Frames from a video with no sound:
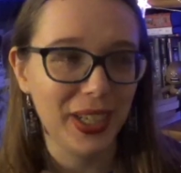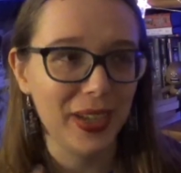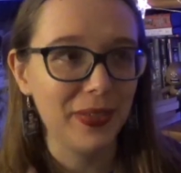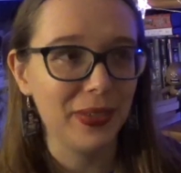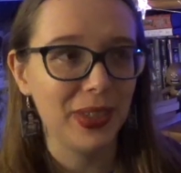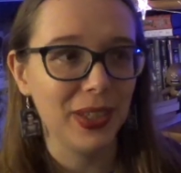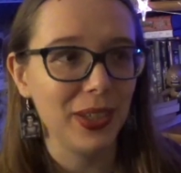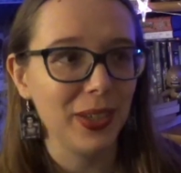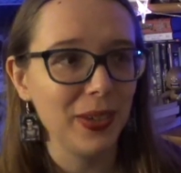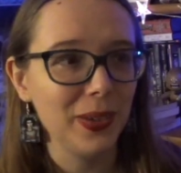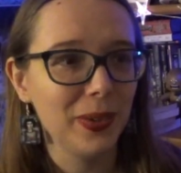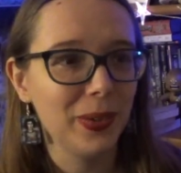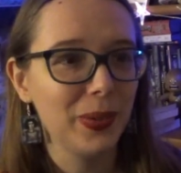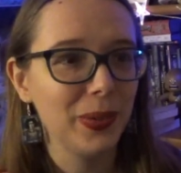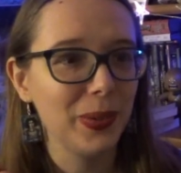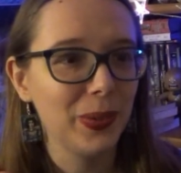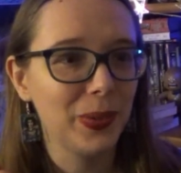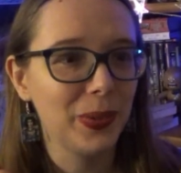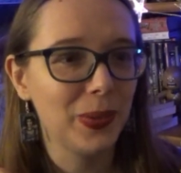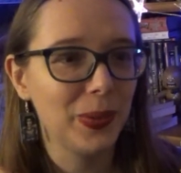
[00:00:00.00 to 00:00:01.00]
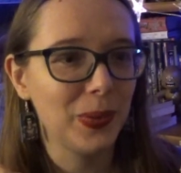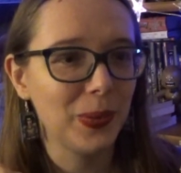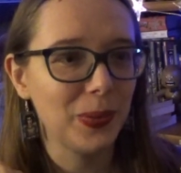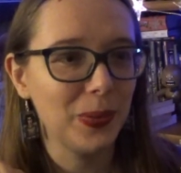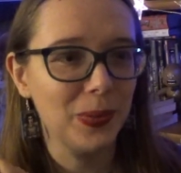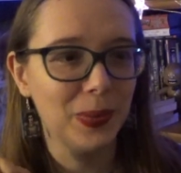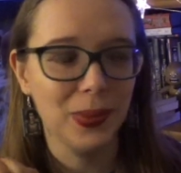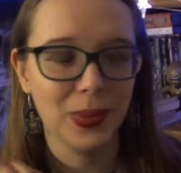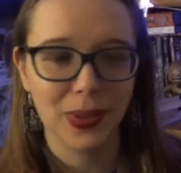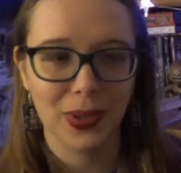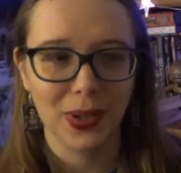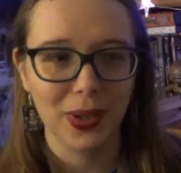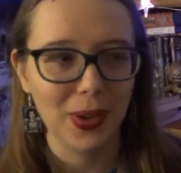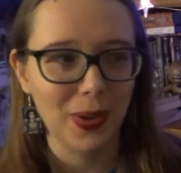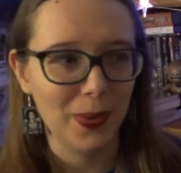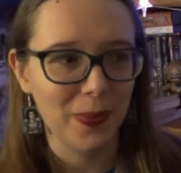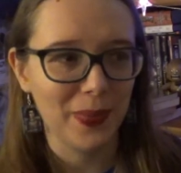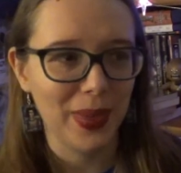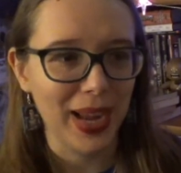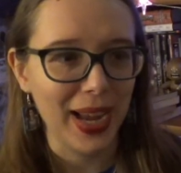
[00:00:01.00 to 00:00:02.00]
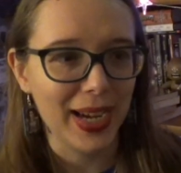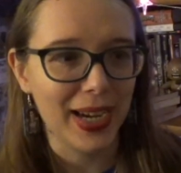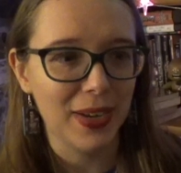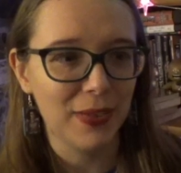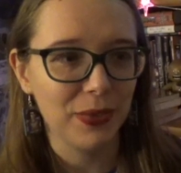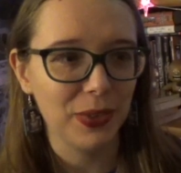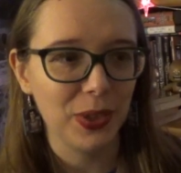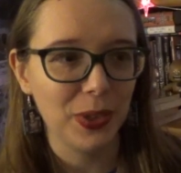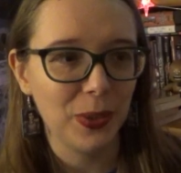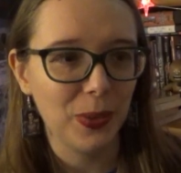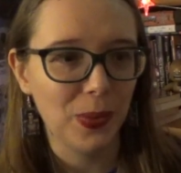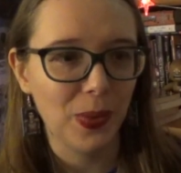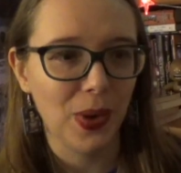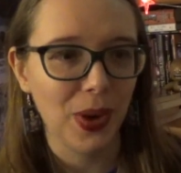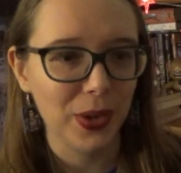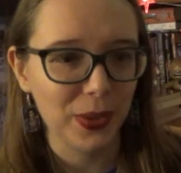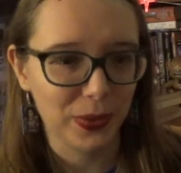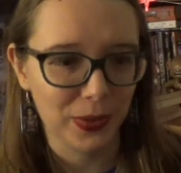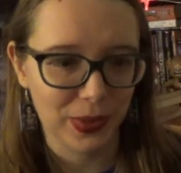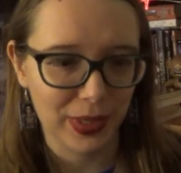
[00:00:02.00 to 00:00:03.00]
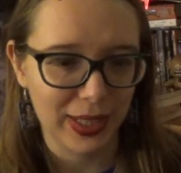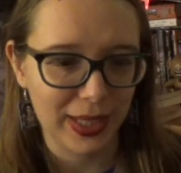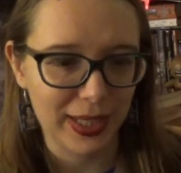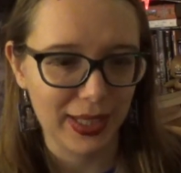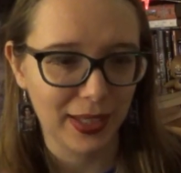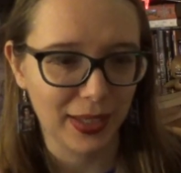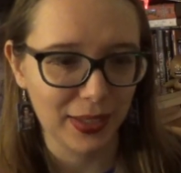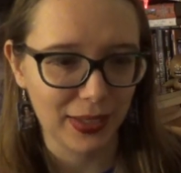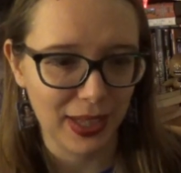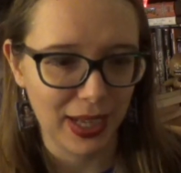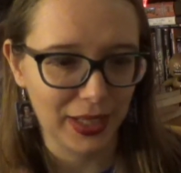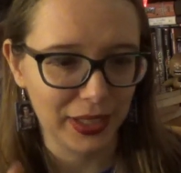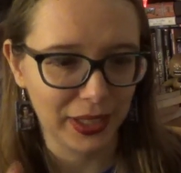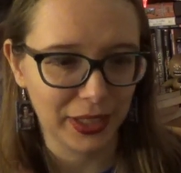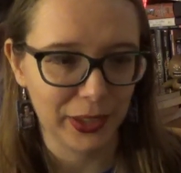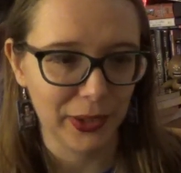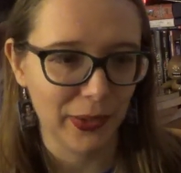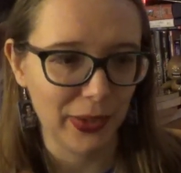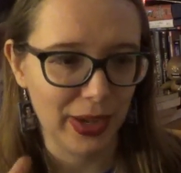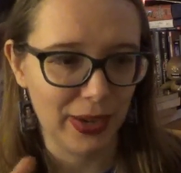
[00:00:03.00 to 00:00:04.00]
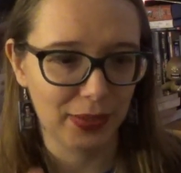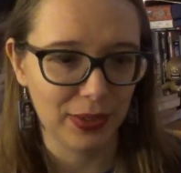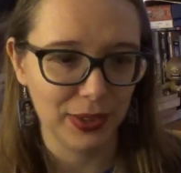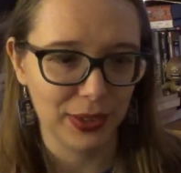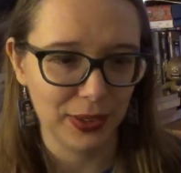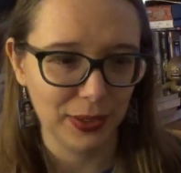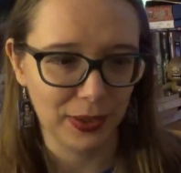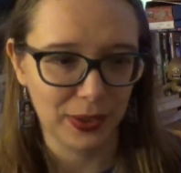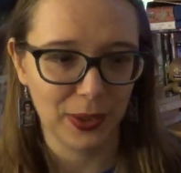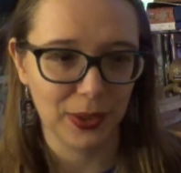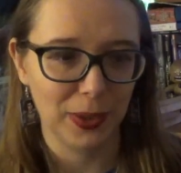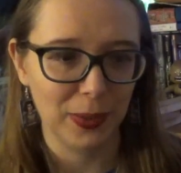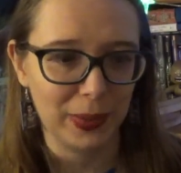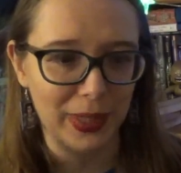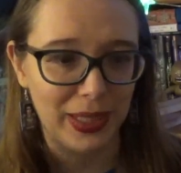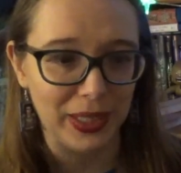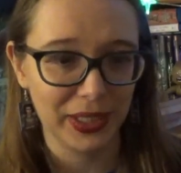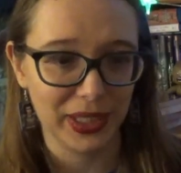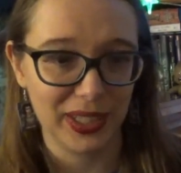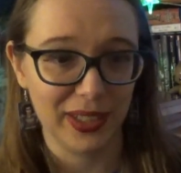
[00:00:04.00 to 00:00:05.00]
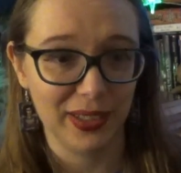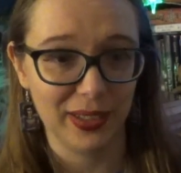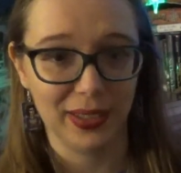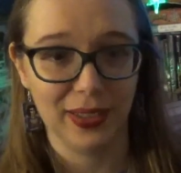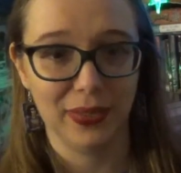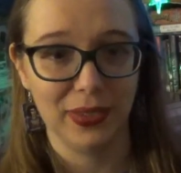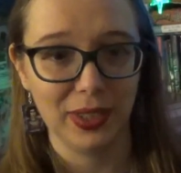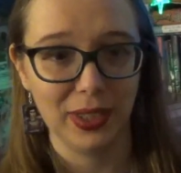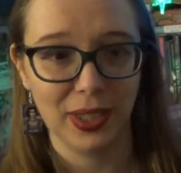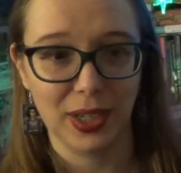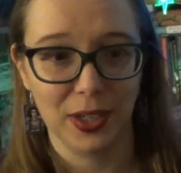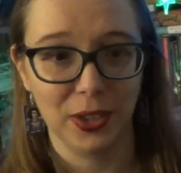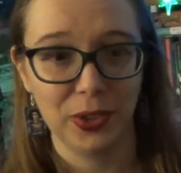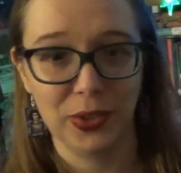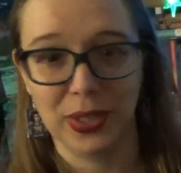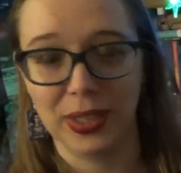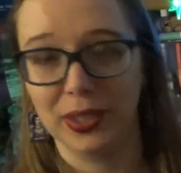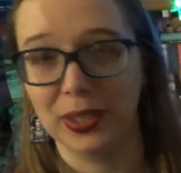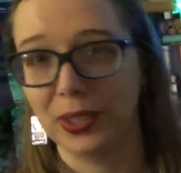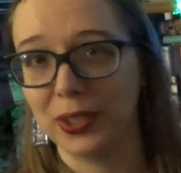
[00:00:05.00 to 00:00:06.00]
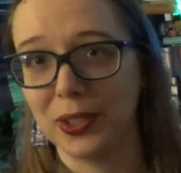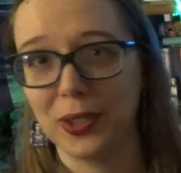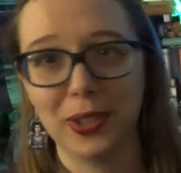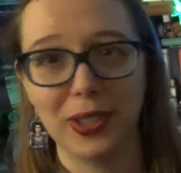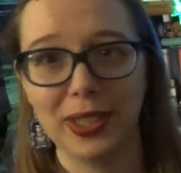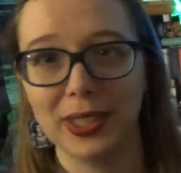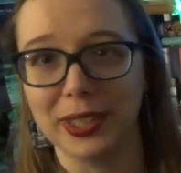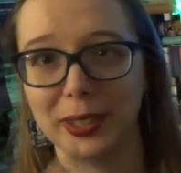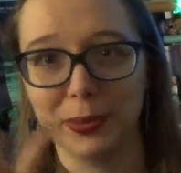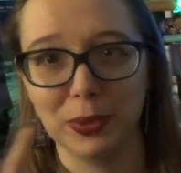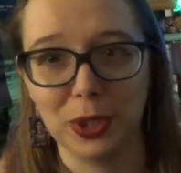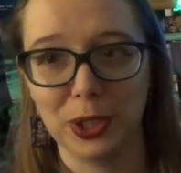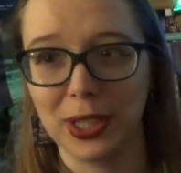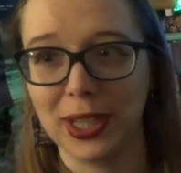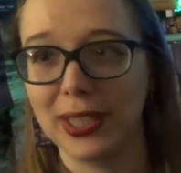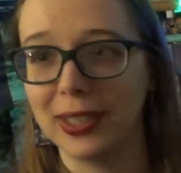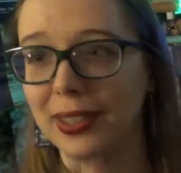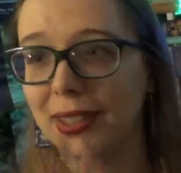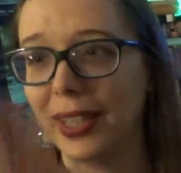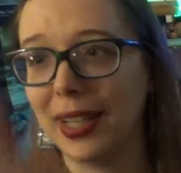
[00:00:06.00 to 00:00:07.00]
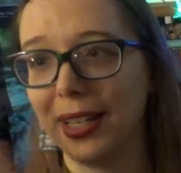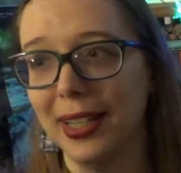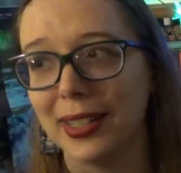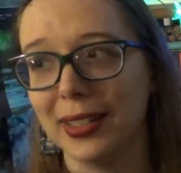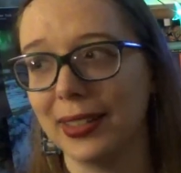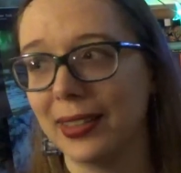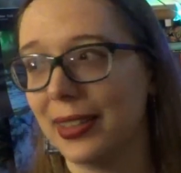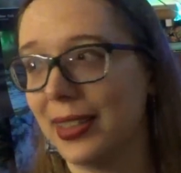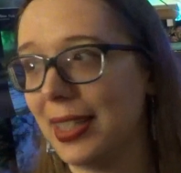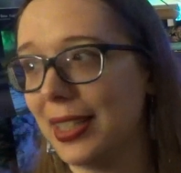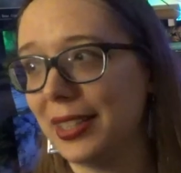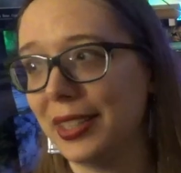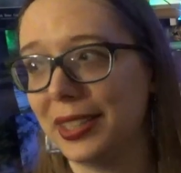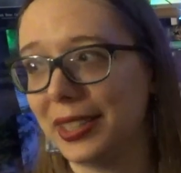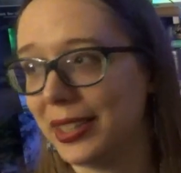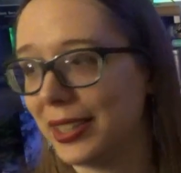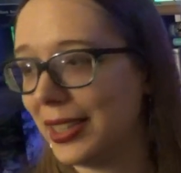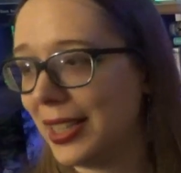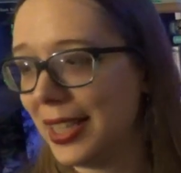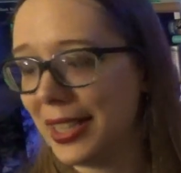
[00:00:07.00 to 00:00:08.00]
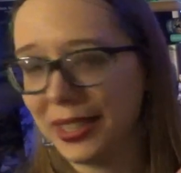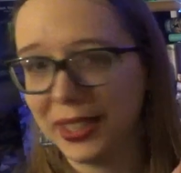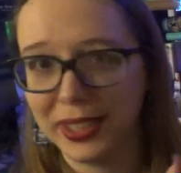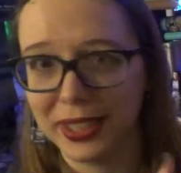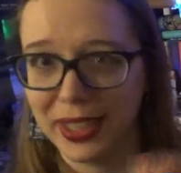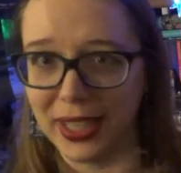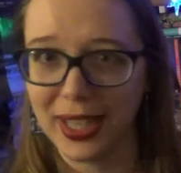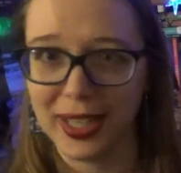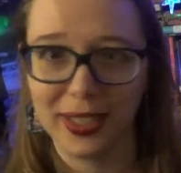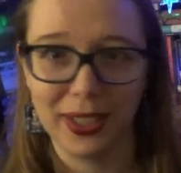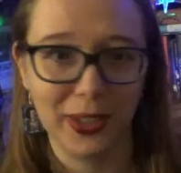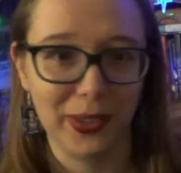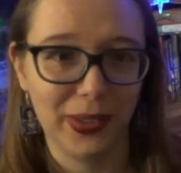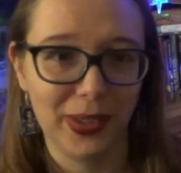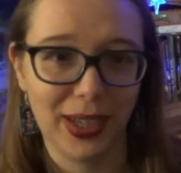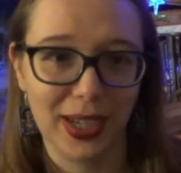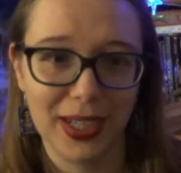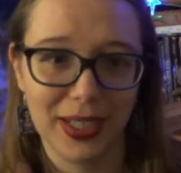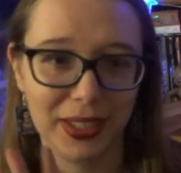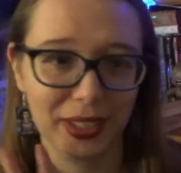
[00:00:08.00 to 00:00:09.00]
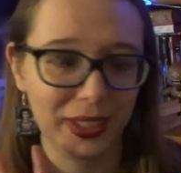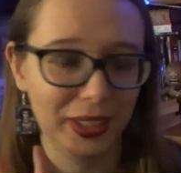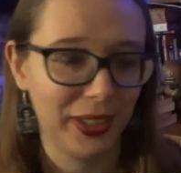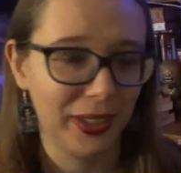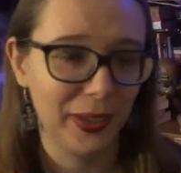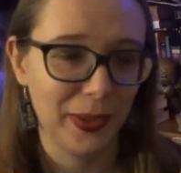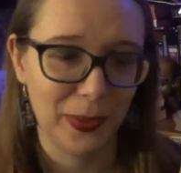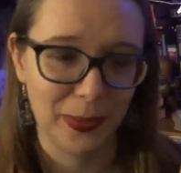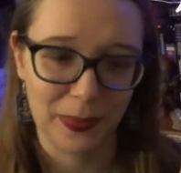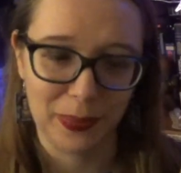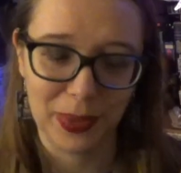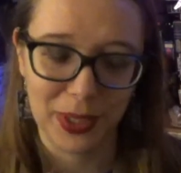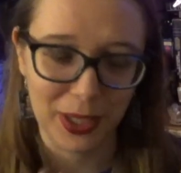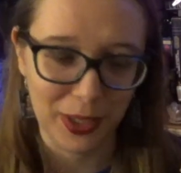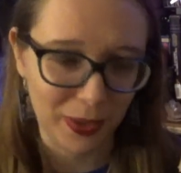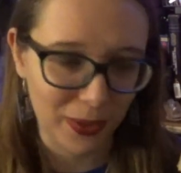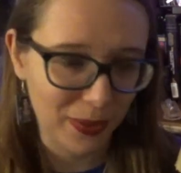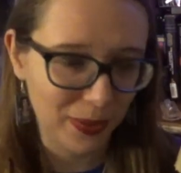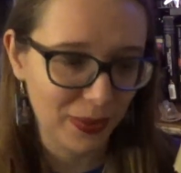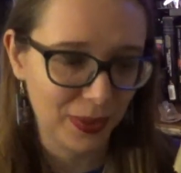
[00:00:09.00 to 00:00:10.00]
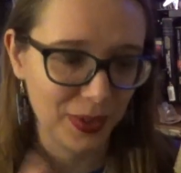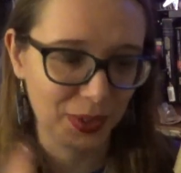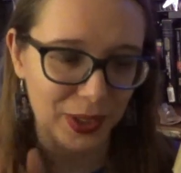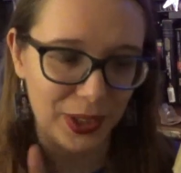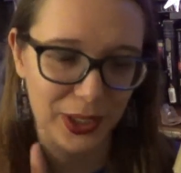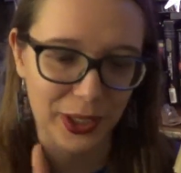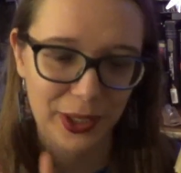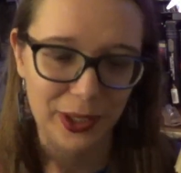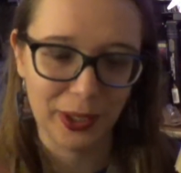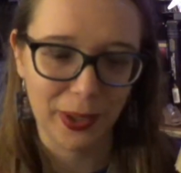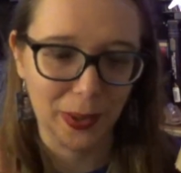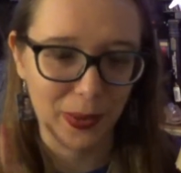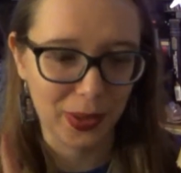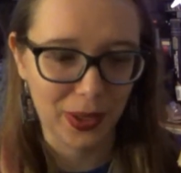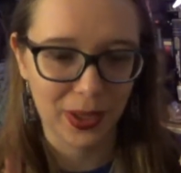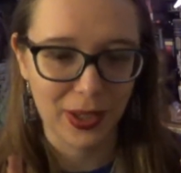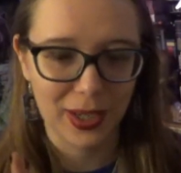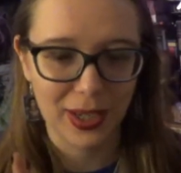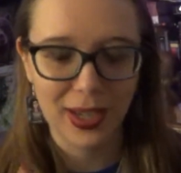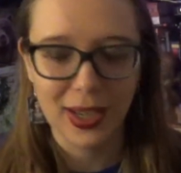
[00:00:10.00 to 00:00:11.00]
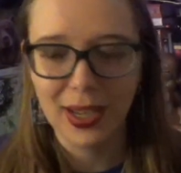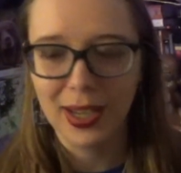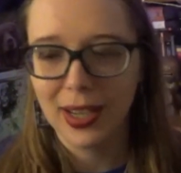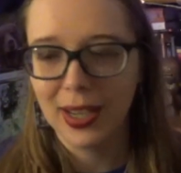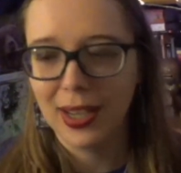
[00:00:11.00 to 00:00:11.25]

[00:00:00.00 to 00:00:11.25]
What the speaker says: If you want to read a classic story of a little girl being sent to live in the country and learning some shit, like, this is it, you guys. It's so beautiful. It's so good.